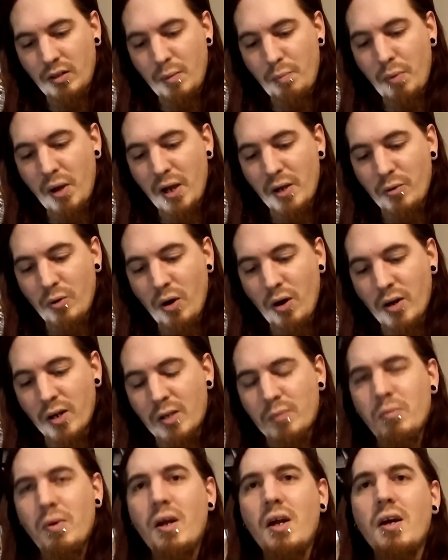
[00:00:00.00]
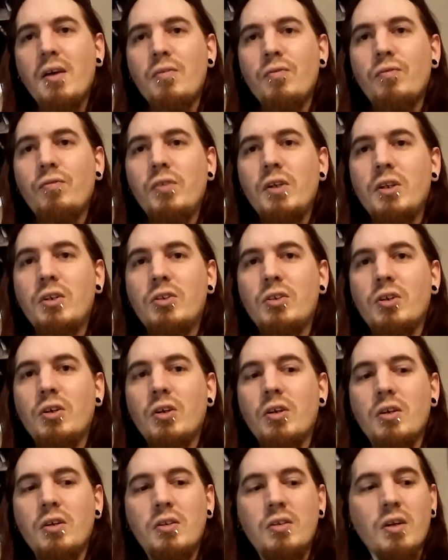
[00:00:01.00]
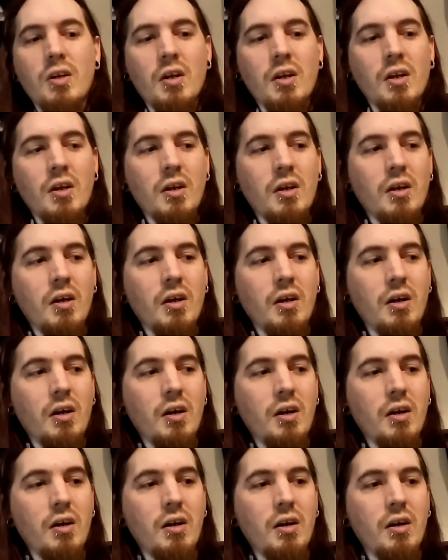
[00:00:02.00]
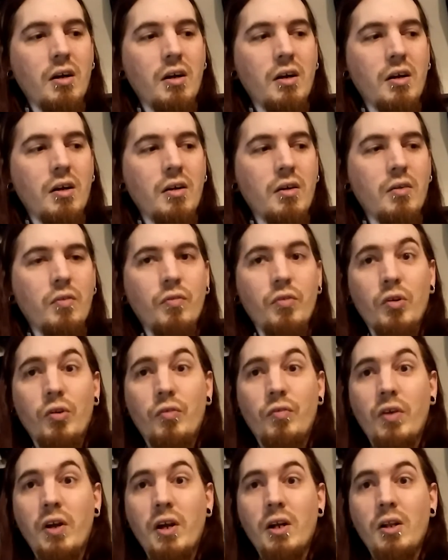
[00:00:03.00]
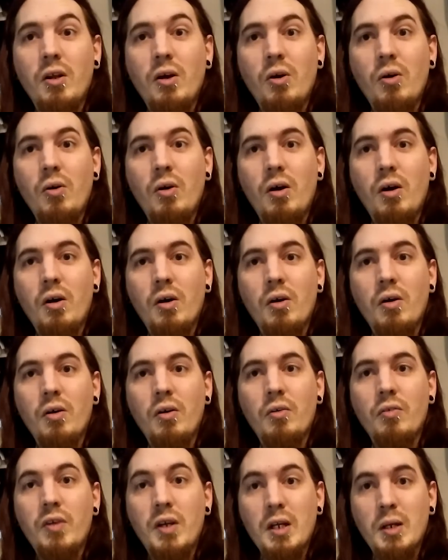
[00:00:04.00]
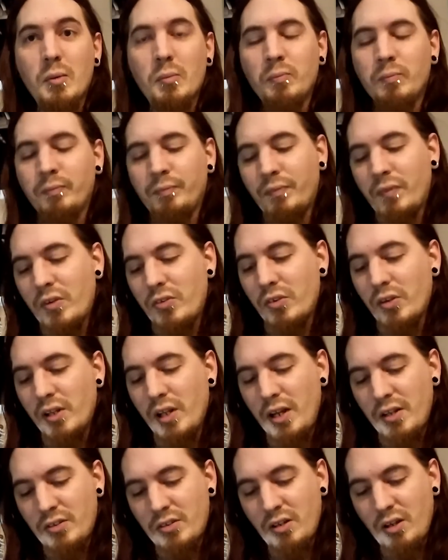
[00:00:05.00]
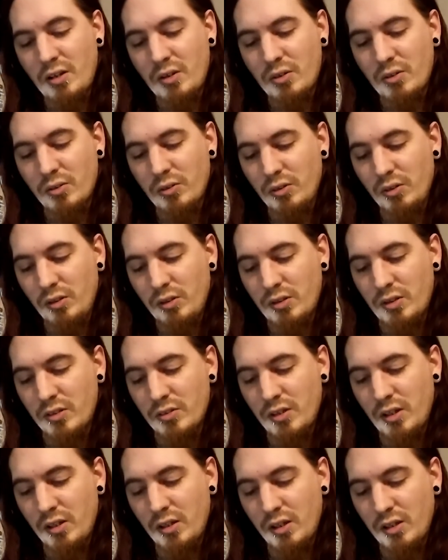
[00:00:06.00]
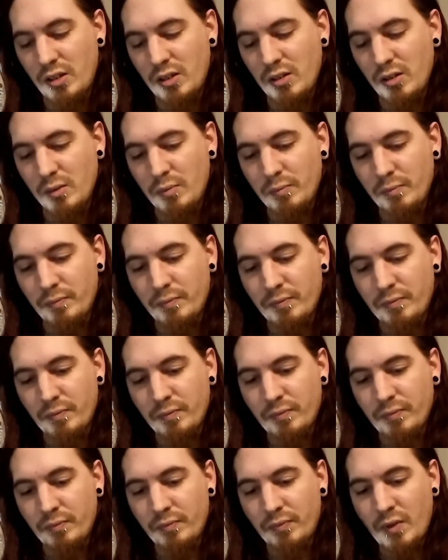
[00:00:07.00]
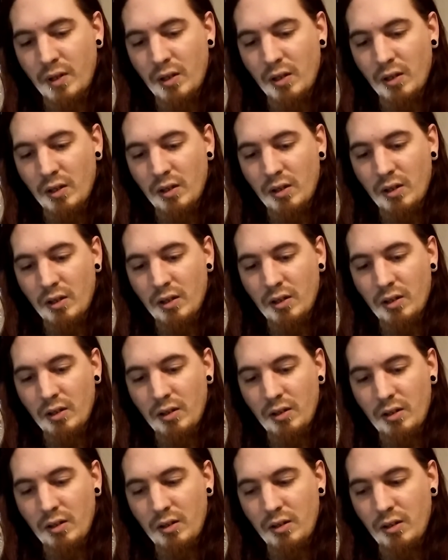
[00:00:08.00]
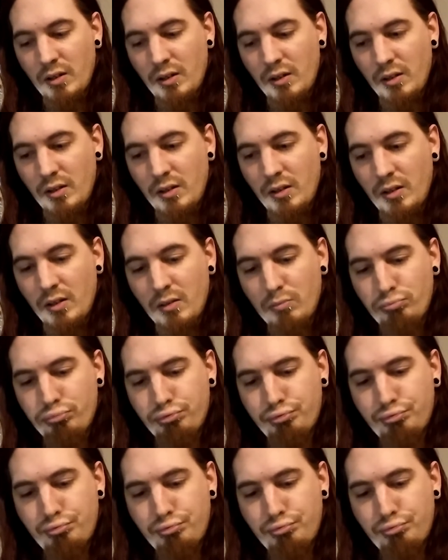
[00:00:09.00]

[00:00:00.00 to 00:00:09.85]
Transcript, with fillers: the Byronic Man featured uh, Ville Valo of him so that's kind of cool because I like him. Uh,